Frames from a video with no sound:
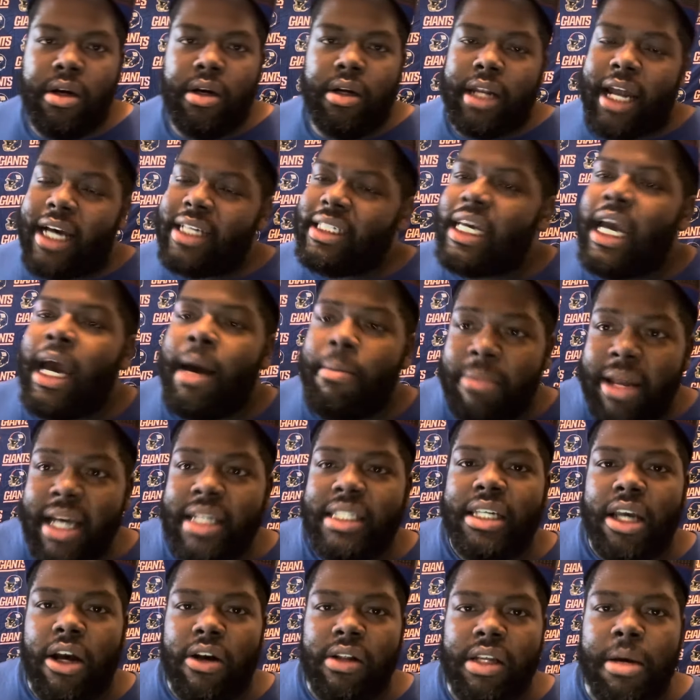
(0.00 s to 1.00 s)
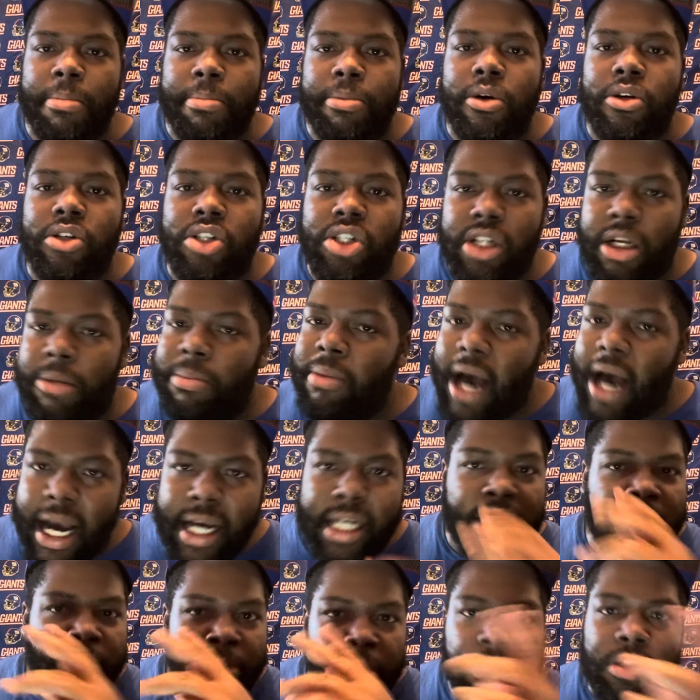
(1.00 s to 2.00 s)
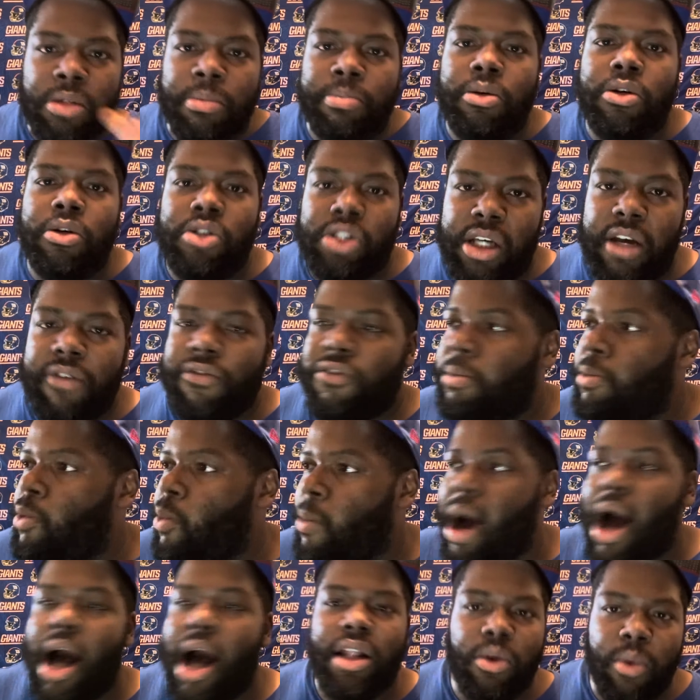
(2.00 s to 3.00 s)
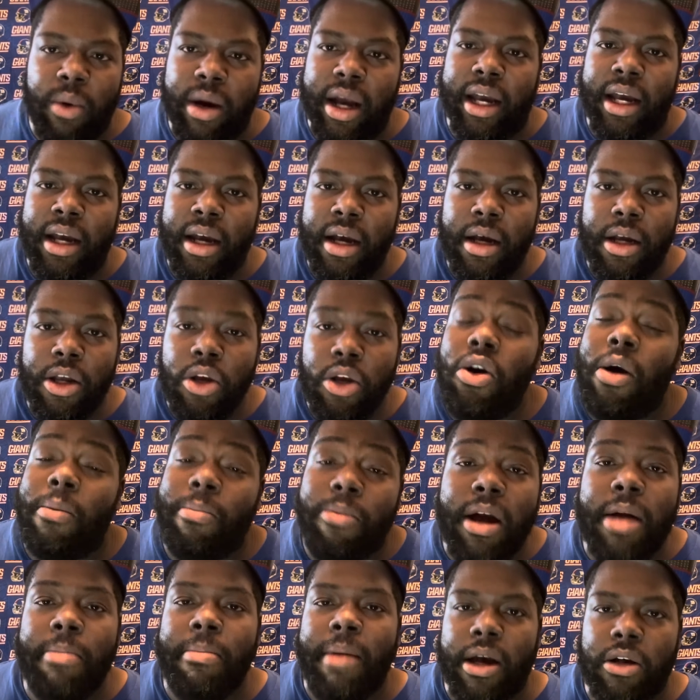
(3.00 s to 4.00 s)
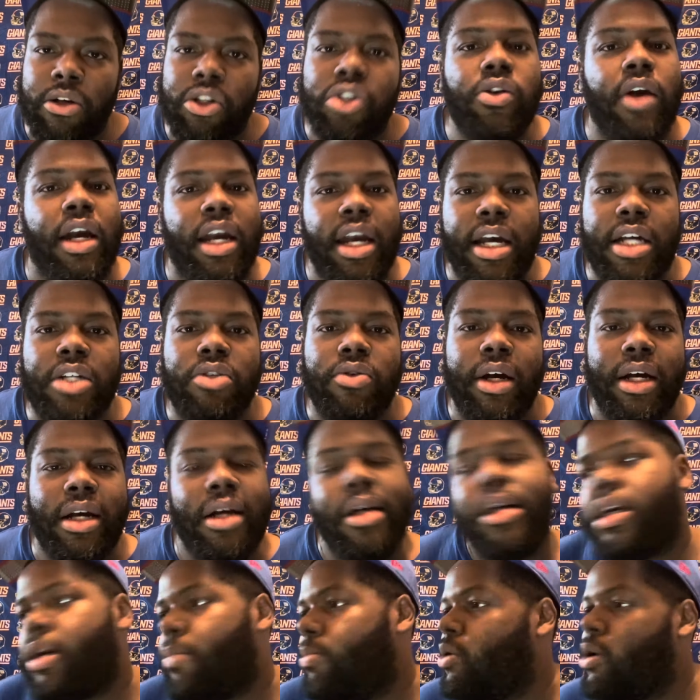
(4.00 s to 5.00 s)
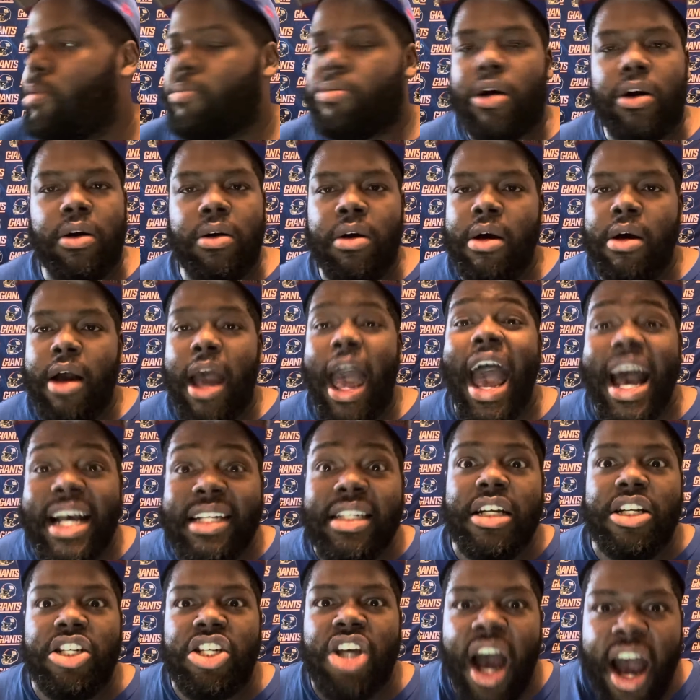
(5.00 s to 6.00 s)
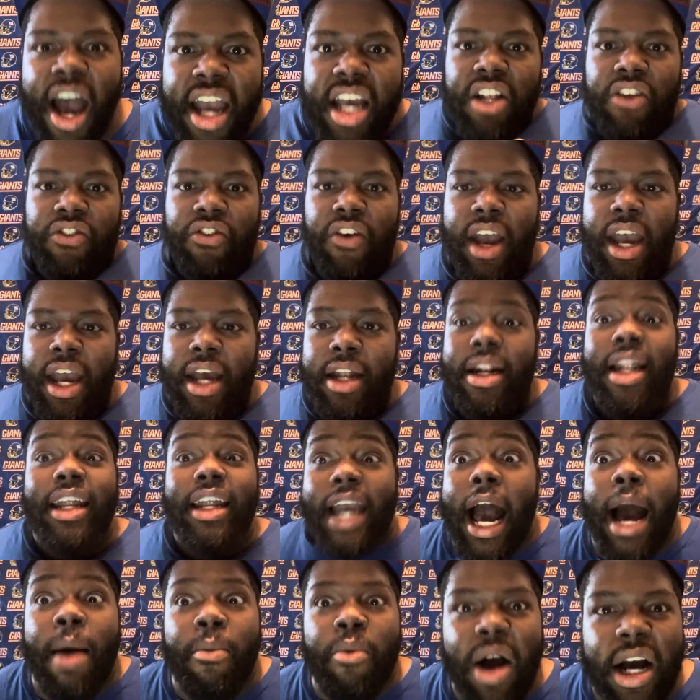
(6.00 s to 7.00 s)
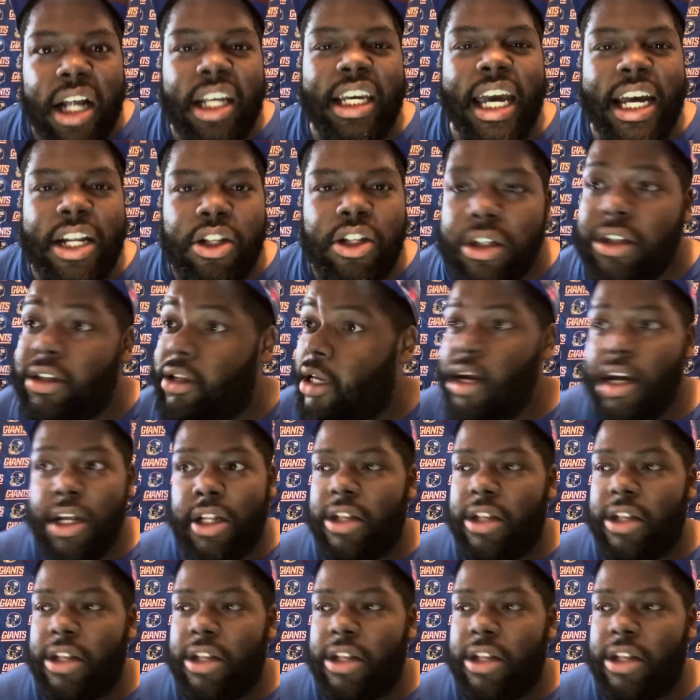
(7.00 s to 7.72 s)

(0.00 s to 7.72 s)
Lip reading: Not saying I'm necessarily a bullshitter, but I can smell some bullshit from a mile away. You gonna break Michael Strahan's record? Come on, bro. As a Giants fan, like, what did